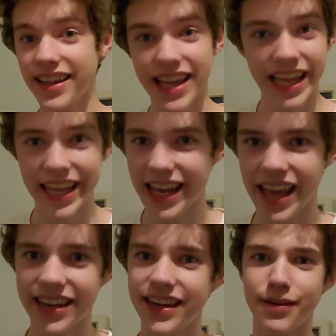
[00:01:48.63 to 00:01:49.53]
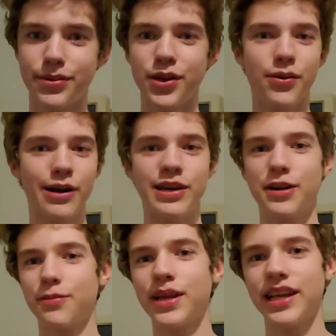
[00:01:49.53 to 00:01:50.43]
It ended up nowhere
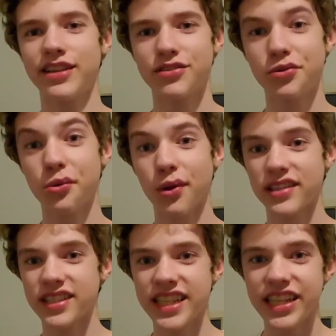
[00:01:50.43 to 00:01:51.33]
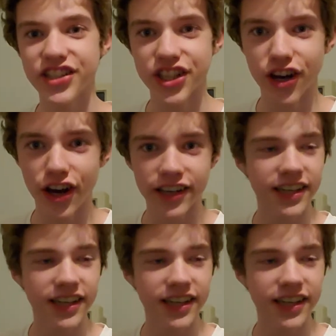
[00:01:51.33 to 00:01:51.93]
near being as cool as Keygeon